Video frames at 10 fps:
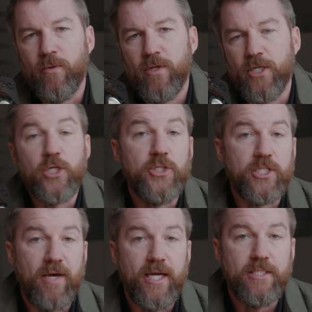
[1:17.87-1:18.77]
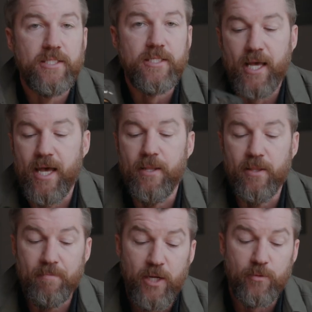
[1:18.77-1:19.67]
that really turned some heads. And
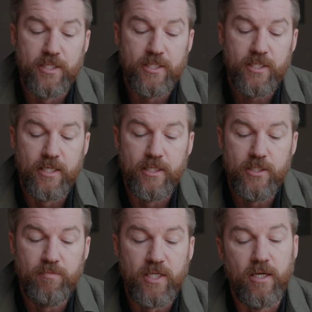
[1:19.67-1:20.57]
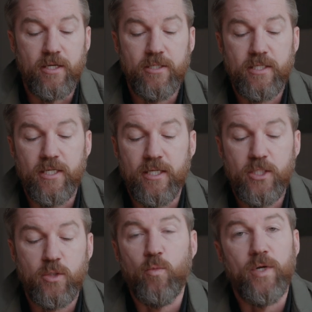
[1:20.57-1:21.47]
the main reason is because it's